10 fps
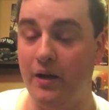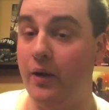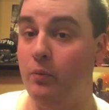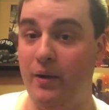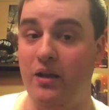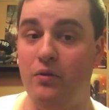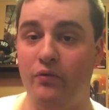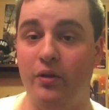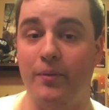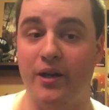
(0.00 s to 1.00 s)
I will pay you
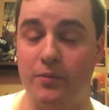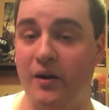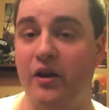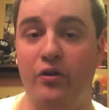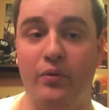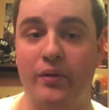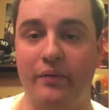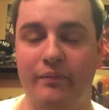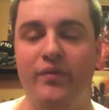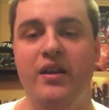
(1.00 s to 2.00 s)
for the box, but I know you won't.